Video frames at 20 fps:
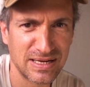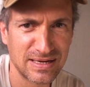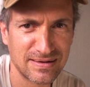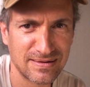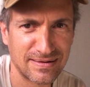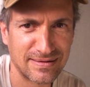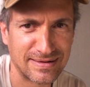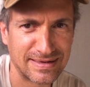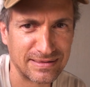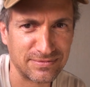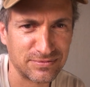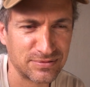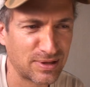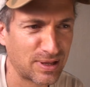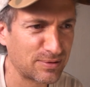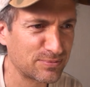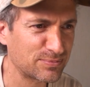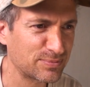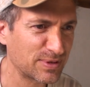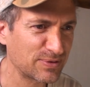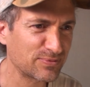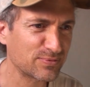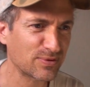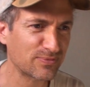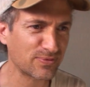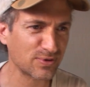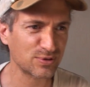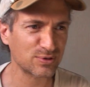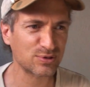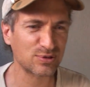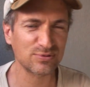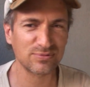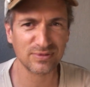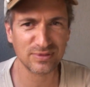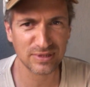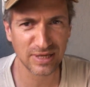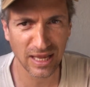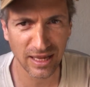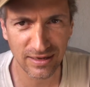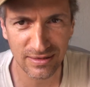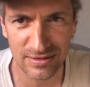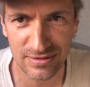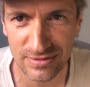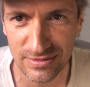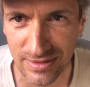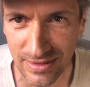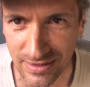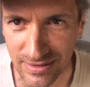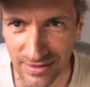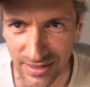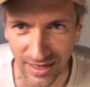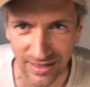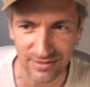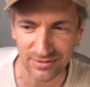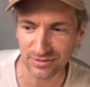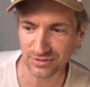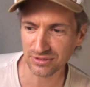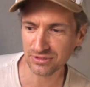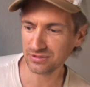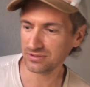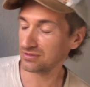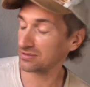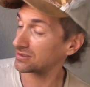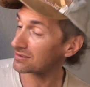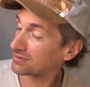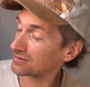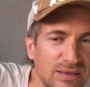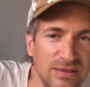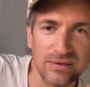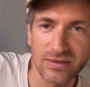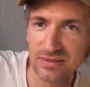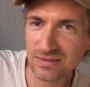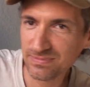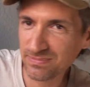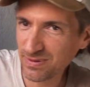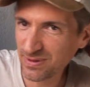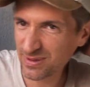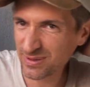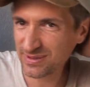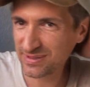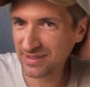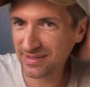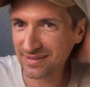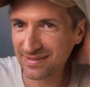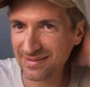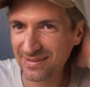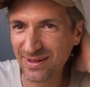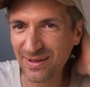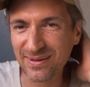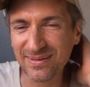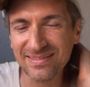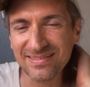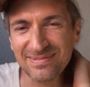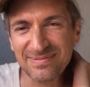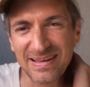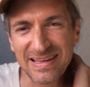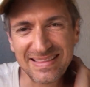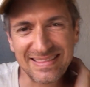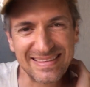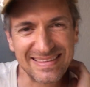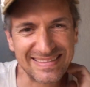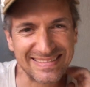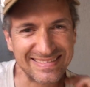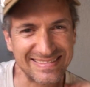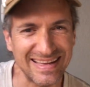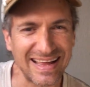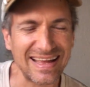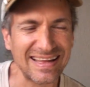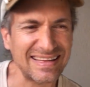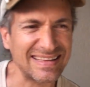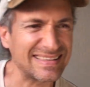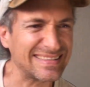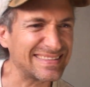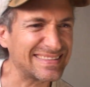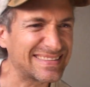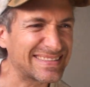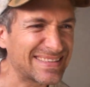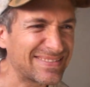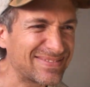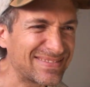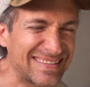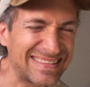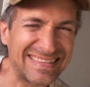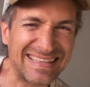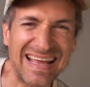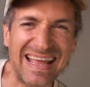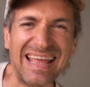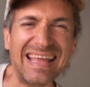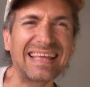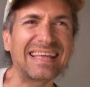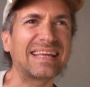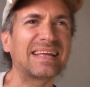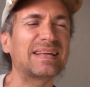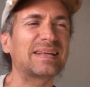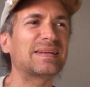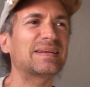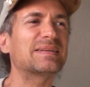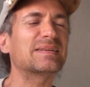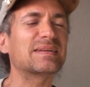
here on out, that'll be referred to as HGH. This person is all about the science of the diet.